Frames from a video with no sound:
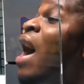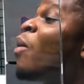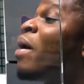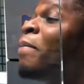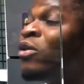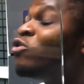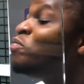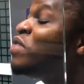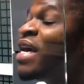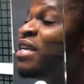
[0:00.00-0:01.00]
How about
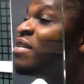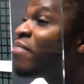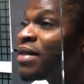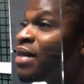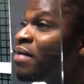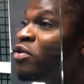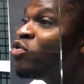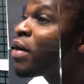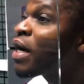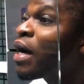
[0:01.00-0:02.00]
BNI Martin
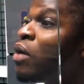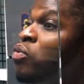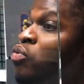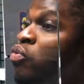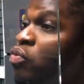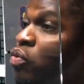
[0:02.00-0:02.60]
Amidu mekan who?